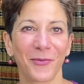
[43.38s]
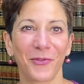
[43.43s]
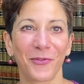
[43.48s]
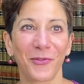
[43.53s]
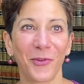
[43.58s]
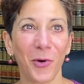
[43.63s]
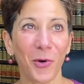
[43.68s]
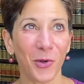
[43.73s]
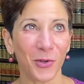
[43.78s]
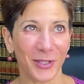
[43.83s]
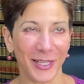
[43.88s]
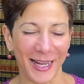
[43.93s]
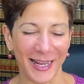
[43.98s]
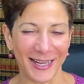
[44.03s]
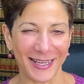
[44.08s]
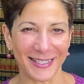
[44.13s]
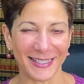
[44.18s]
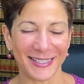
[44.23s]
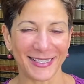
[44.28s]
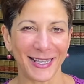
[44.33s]
full
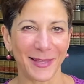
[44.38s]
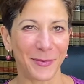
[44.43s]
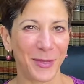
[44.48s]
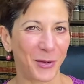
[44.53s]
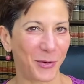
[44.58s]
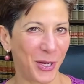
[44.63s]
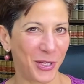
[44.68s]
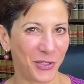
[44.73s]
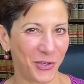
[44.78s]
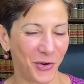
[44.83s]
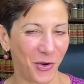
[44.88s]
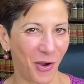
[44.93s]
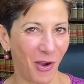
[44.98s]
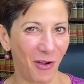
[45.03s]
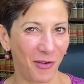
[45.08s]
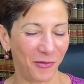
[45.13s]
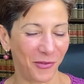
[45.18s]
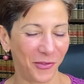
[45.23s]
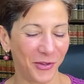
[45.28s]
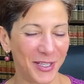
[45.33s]
days immigration
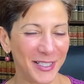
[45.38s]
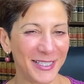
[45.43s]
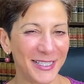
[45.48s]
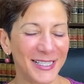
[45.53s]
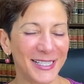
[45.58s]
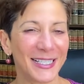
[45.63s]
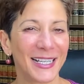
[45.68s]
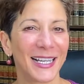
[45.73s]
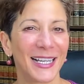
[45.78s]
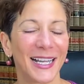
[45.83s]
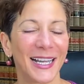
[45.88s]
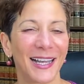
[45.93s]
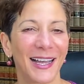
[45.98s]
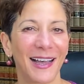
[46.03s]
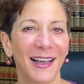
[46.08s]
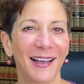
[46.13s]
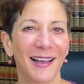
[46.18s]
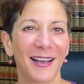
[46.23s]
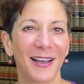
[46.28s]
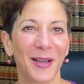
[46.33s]
conference.
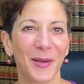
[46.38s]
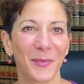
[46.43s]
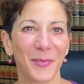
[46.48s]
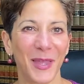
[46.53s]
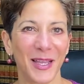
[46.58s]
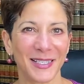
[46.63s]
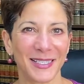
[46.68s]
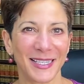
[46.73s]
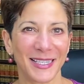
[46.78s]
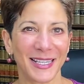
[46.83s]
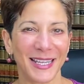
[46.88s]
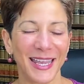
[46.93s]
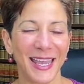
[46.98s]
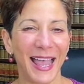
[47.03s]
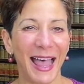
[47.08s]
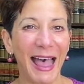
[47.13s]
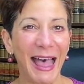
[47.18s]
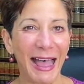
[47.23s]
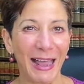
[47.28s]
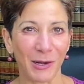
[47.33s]
That's
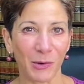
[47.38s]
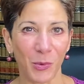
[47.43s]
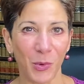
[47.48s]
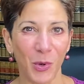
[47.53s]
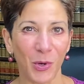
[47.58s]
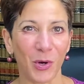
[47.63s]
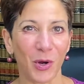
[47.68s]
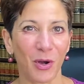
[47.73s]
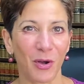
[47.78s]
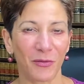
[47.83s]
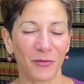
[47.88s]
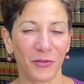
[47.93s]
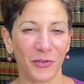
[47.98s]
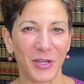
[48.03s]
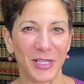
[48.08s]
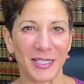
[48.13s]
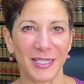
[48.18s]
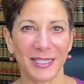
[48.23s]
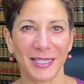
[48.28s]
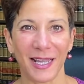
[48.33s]
the annual
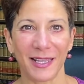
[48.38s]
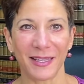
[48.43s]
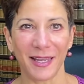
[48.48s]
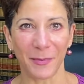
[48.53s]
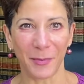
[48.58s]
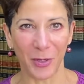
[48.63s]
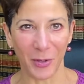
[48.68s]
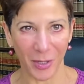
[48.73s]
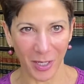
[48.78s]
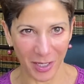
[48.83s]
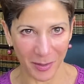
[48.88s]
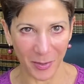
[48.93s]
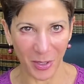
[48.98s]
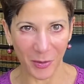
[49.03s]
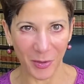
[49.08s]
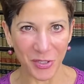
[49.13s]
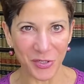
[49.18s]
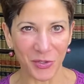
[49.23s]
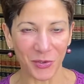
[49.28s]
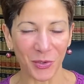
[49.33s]
conference that the American
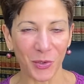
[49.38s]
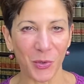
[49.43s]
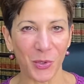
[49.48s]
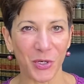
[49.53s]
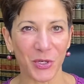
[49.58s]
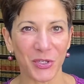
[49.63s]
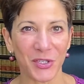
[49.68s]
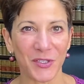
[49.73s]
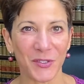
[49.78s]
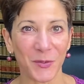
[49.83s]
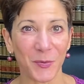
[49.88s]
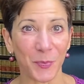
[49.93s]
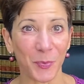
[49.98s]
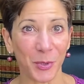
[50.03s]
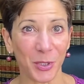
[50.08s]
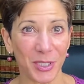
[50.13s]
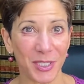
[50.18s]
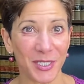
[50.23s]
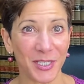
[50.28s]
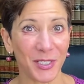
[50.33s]
Immigration Lawyers
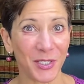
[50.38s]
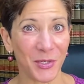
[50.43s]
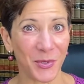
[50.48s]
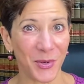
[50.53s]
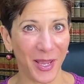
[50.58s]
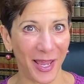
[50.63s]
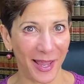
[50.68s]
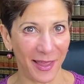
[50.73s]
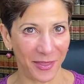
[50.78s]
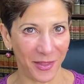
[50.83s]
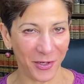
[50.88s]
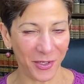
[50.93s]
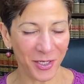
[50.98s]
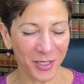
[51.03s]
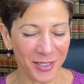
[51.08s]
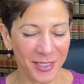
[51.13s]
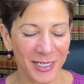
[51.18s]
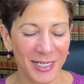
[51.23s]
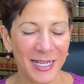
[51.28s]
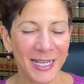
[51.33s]
puts
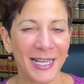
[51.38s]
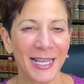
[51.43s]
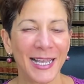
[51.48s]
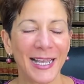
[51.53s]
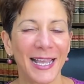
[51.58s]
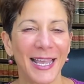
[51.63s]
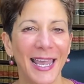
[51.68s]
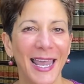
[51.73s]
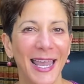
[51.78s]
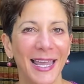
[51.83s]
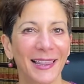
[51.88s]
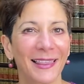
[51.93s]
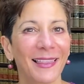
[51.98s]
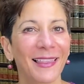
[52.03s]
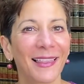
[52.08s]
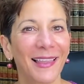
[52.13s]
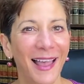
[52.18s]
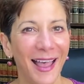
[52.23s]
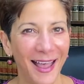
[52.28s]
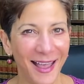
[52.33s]
together.
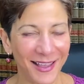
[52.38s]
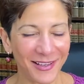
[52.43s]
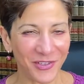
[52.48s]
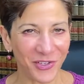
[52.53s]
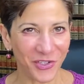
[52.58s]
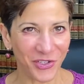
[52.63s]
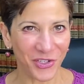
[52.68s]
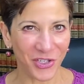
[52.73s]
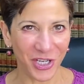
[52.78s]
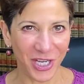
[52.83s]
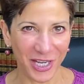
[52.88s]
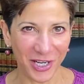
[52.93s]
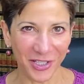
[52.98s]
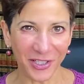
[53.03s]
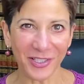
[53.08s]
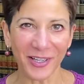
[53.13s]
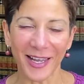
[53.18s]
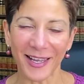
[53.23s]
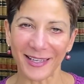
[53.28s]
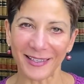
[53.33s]
And last
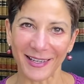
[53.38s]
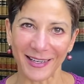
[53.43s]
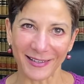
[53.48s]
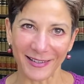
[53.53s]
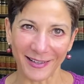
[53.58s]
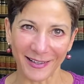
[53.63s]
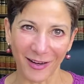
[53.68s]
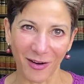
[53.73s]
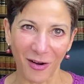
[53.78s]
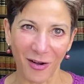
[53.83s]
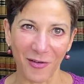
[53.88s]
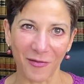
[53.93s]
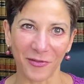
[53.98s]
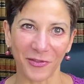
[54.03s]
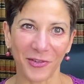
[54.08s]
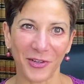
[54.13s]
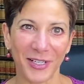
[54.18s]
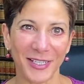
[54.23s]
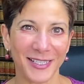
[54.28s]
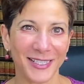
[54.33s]
year, I attended the
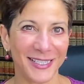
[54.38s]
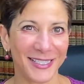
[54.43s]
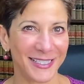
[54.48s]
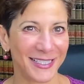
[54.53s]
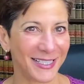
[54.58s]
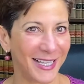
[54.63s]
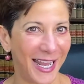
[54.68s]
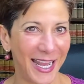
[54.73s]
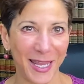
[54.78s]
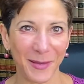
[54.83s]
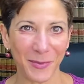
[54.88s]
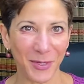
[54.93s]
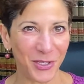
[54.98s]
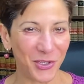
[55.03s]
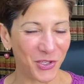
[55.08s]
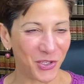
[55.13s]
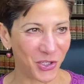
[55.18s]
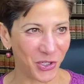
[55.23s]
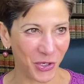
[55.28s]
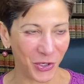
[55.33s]
conference, same
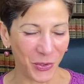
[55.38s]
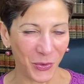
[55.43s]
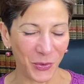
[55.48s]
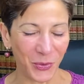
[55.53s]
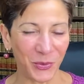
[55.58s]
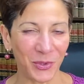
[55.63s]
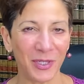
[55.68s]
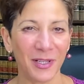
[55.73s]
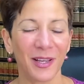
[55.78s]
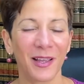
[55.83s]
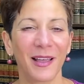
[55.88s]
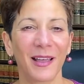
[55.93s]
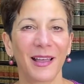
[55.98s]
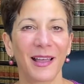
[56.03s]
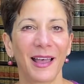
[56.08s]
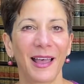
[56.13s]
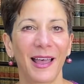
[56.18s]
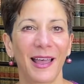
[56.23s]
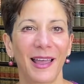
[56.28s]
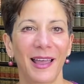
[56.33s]
in June,
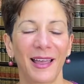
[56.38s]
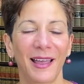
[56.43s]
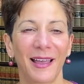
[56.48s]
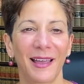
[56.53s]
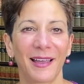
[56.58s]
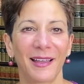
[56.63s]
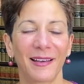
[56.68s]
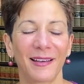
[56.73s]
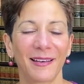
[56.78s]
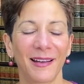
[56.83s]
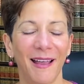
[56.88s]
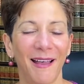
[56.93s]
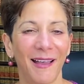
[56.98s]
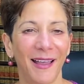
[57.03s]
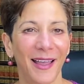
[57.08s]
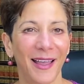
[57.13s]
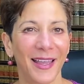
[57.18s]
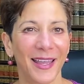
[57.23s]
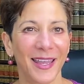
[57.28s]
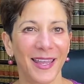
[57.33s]
and
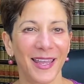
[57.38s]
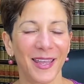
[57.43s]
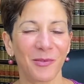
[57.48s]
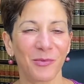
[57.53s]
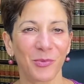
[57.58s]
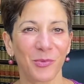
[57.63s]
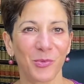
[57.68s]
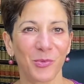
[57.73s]
I